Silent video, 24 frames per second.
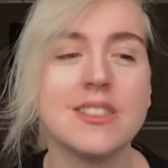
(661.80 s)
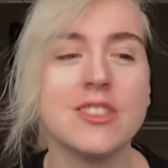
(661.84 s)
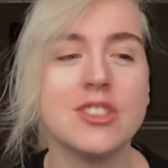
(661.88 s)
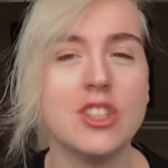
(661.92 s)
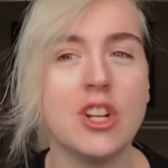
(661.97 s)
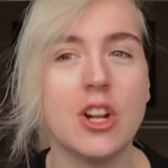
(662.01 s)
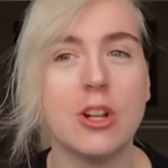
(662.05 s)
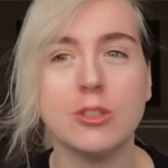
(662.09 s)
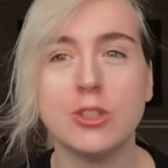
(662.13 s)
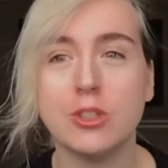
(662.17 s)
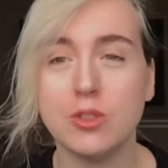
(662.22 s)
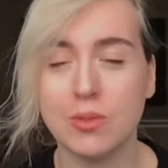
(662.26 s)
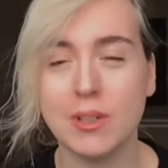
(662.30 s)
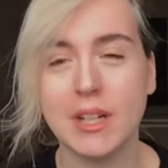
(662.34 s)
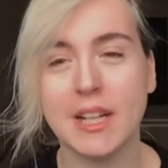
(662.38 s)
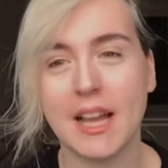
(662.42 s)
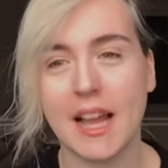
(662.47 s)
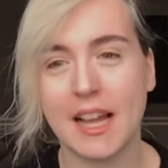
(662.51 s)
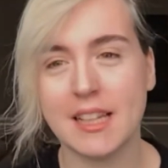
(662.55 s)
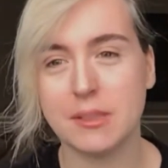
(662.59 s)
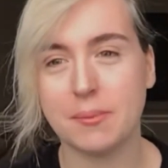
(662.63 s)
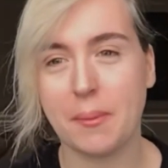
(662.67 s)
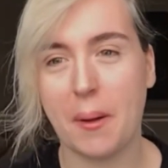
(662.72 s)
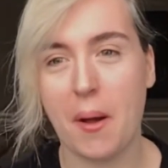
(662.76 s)
you know, she really
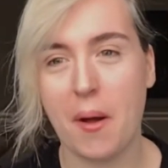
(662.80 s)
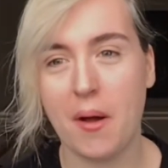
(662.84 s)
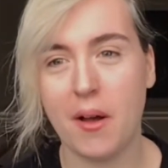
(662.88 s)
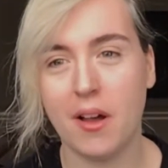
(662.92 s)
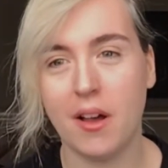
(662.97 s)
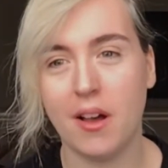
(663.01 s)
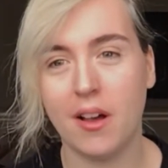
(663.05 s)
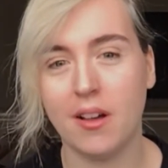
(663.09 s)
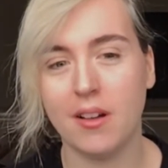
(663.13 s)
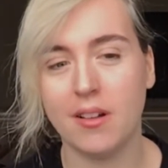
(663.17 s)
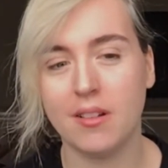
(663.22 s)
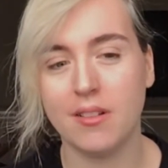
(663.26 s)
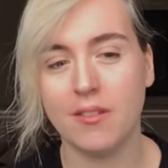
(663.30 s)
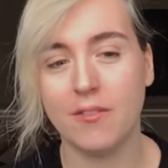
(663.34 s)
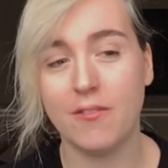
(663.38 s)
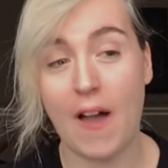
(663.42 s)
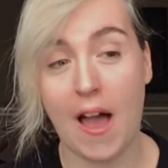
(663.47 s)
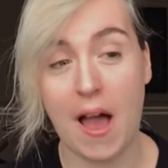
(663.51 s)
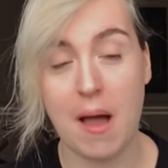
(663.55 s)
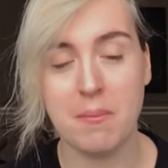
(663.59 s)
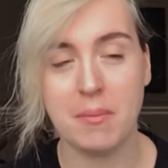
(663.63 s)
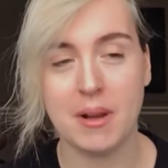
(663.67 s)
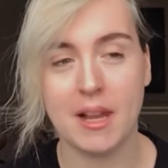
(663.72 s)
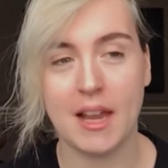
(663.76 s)
cares about her
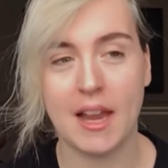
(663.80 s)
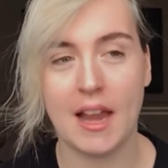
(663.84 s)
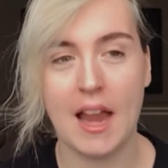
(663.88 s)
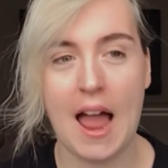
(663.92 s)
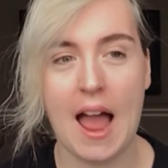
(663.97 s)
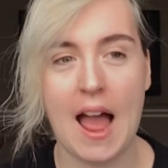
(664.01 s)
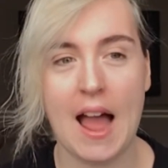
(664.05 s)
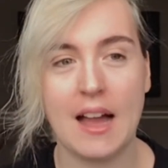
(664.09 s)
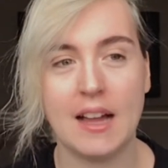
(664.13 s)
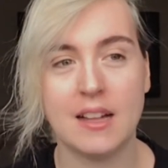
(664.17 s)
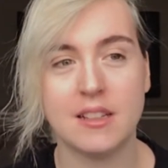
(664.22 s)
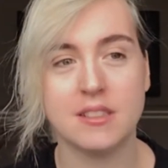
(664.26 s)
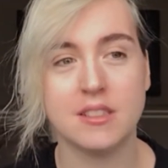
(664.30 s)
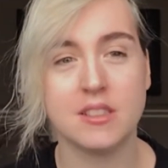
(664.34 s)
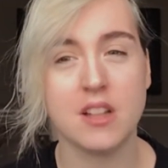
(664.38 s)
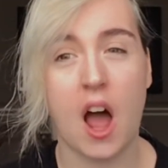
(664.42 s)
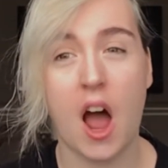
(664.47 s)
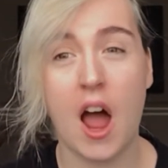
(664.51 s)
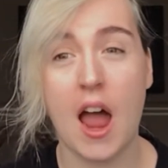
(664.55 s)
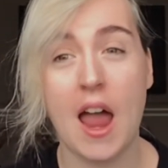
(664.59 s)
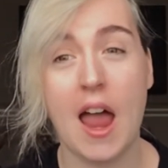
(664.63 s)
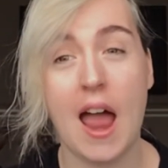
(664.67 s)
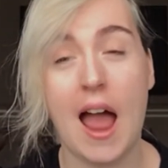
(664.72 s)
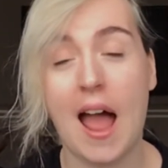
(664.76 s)
family. And
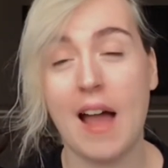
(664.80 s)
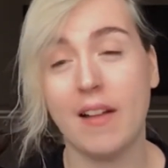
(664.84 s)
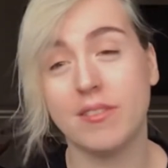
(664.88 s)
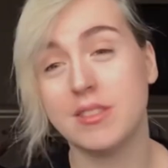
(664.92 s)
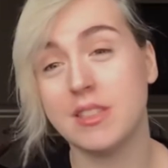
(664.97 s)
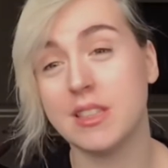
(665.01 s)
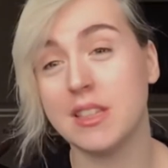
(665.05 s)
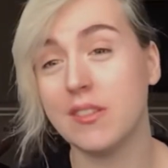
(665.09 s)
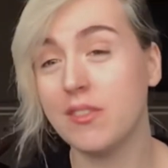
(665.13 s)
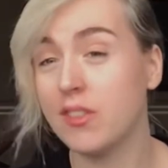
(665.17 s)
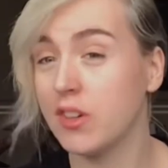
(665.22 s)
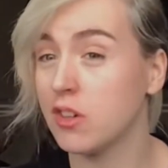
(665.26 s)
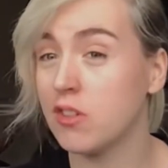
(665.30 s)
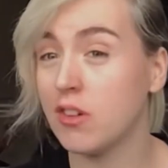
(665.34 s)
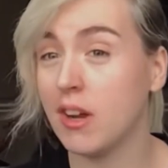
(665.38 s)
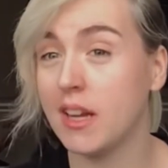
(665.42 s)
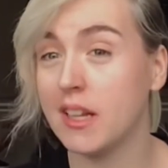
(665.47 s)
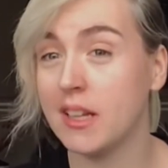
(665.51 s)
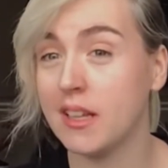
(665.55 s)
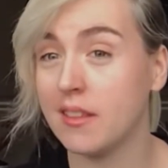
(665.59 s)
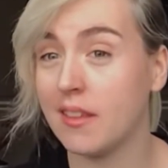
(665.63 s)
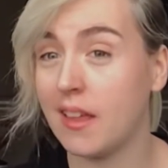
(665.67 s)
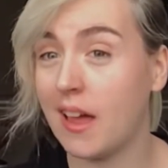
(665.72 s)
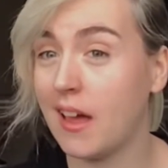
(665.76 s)
I have to give her
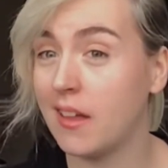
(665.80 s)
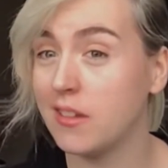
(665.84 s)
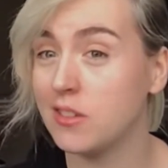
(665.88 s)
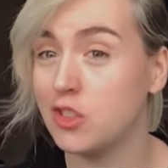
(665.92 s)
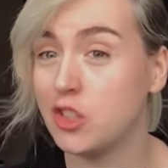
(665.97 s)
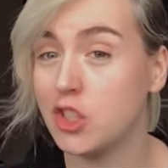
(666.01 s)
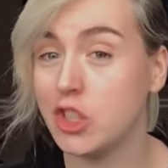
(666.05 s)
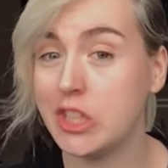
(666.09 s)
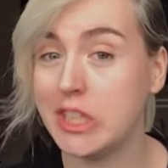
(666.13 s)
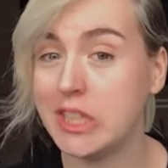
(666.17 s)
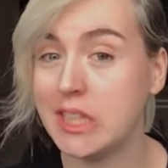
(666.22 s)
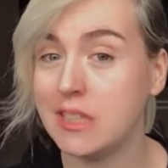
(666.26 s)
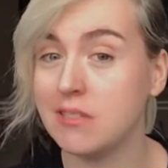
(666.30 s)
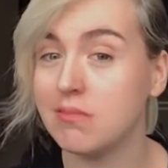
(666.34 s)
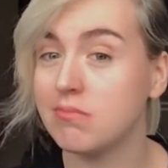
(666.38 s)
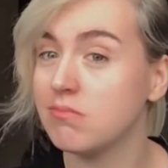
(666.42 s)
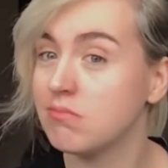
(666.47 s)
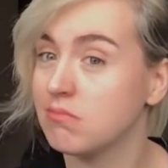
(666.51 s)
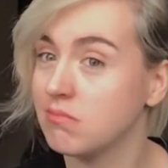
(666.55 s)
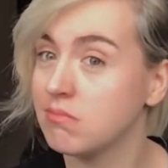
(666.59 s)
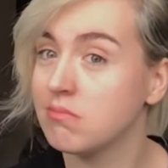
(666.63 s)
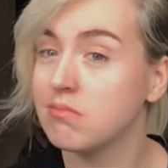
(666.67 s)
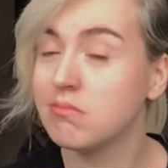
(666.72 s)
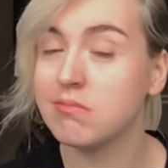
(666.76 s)
credit that she
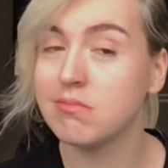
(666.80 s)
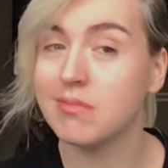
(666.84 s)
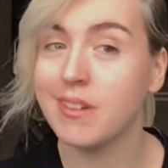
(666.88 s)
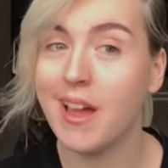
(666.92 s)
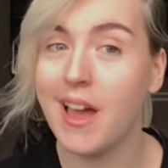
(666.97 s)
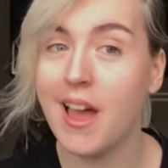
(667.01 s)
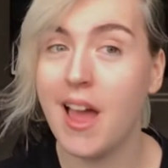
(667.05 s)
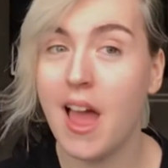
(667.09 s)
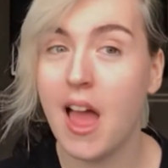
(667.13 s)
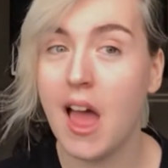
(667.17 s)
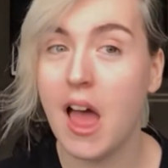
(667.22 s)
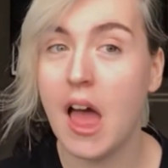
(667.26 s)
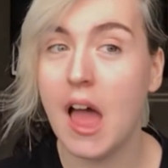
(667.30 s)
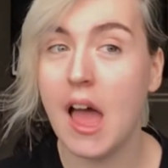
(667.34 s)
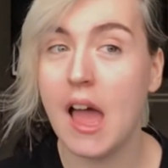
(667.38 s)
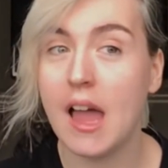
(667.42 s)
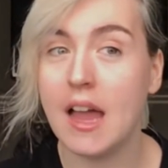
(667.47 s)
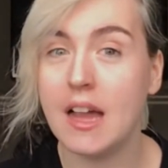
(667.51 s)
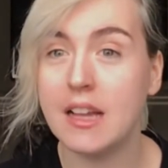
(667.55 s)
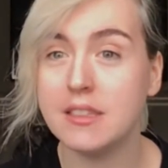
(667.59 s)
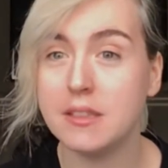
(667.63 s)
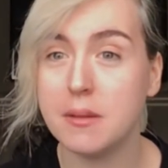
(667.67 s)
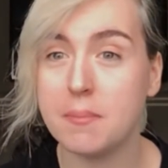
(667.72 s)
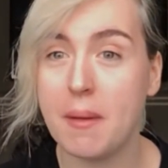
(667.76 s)

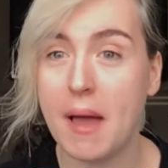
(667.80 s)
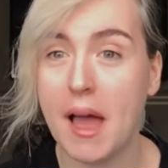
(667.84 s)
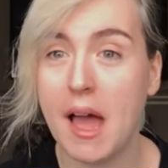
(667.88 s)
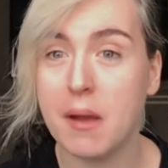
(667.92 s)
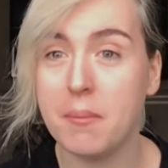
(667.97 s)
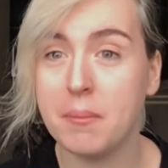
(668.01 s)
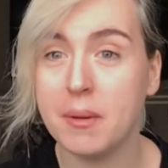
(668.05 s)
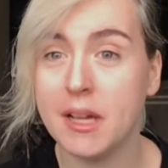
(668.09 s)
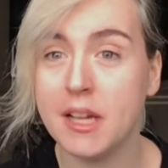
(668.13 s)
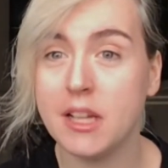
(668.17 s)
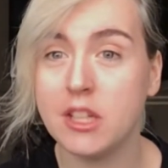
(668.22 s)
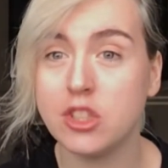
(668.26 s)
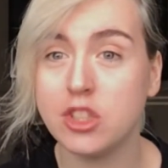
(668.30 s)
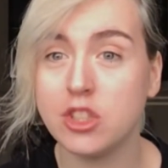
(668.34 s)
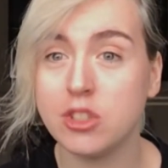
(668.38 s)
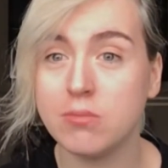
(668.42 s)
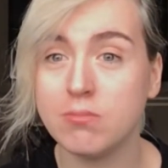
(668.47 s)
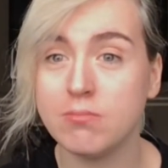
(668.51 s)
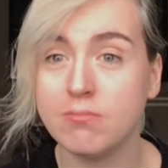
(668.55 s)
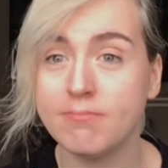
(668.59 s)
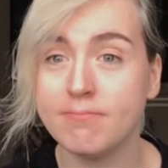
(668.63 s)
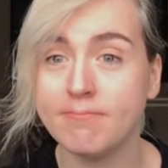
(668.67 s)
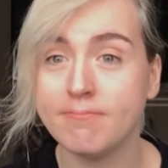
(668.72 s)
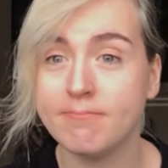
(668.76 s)
is a bad bitch.
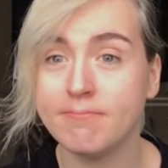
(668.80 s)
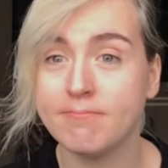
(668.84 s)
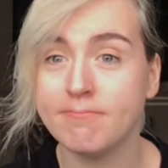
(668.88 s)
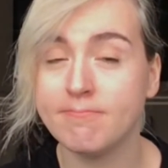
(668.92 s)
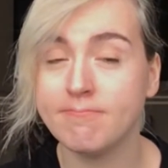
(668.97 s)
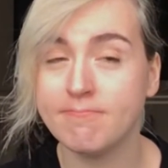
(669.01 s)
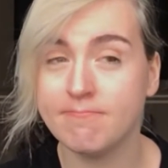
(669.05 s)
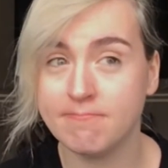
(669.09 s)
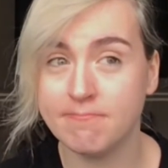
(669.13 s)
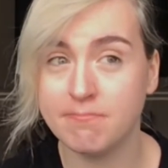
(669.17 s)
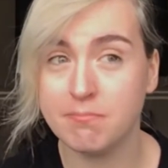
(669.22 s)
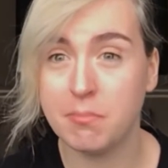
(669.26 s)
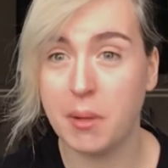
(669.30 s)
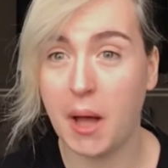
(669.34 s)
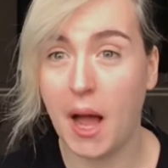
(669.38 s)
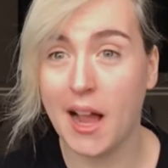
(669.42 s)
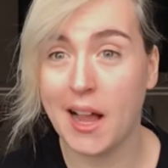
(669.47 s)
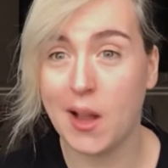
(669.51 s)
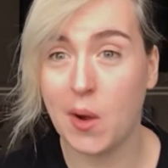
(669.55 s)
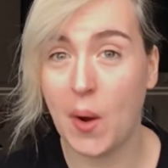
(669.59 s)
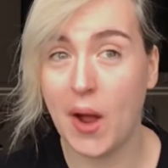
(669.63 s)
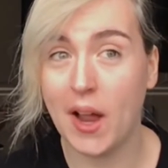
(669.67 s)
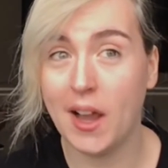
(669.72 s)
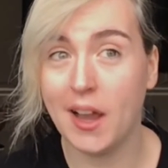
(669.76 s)
But I
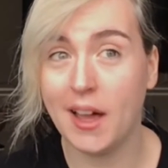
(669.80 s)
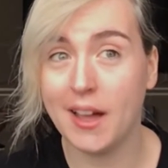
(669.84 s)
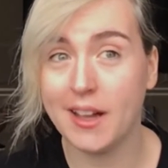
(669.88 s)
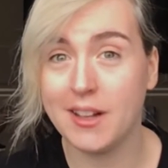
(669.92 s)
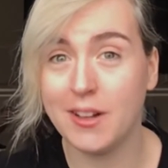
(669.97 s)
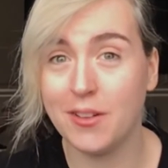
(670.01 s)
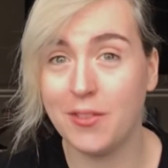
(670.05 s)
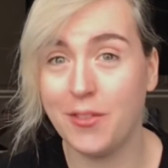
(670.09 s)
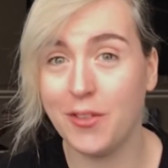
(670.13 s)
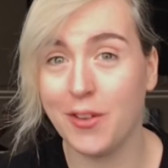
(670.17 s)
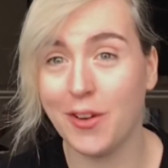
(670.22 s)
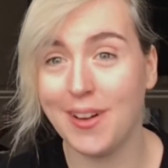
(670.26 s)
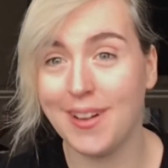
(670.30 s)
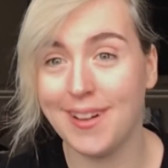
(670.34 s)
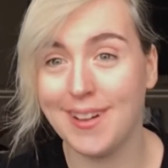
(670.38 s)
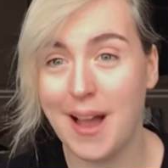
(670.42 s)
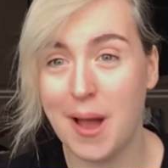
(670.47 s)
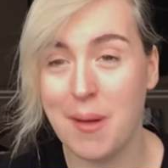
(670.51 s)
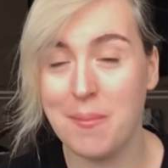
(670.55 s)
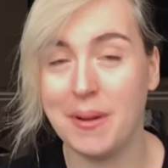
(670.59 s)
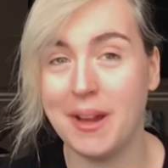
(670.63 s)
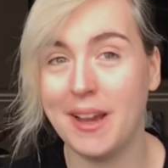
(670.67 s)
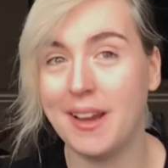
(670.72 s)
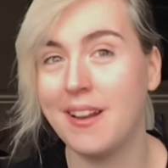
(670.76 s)
quite like her for it. I
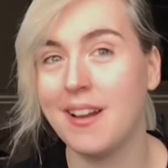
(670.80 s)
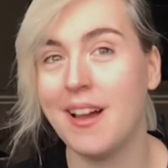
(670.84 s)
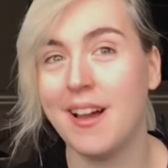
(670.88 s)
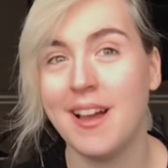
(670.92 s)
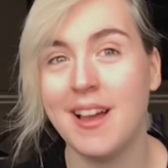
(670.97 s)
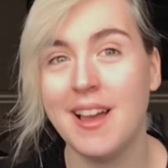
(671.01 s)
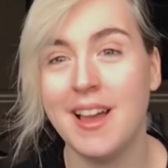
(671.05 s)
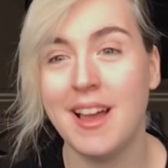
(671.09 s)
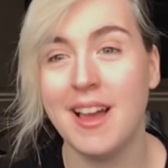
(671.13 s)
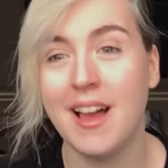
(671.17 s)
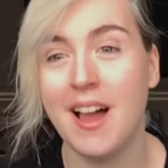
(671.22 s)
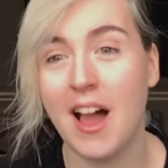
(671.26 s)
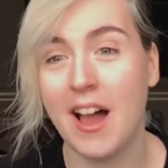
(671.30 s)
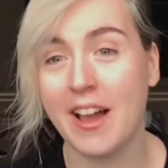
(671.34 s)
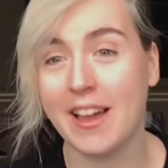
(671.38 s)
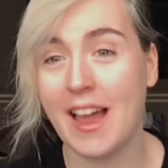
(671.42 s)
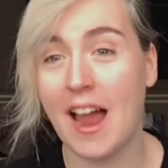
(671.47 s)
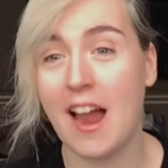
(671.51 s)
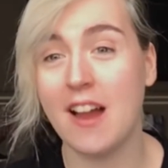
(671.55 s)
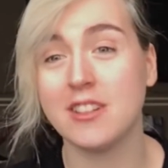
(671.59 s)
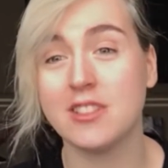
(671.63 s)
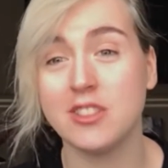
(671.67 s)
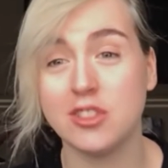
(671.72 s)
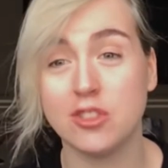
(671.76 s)
mean, her
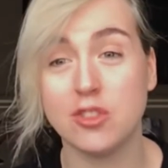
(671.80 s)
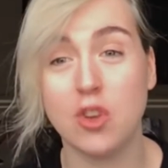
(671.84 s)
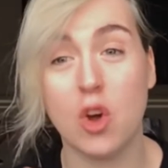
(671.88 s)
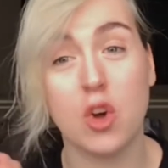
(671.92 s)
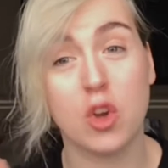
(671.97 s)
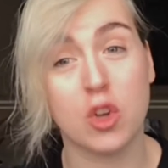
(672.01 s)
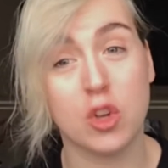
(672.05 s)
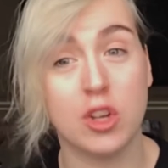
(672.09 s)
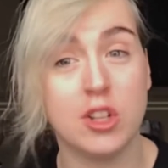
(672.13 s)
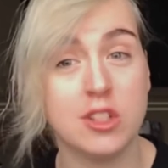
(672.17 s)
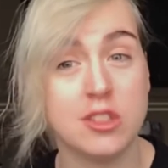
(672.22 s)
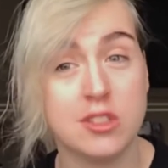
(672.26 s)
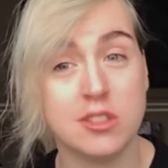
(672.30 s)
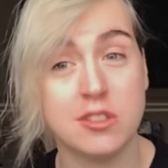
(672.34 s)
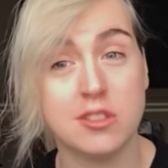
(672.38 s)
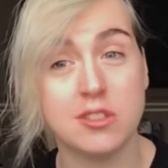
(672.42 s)
character's not good,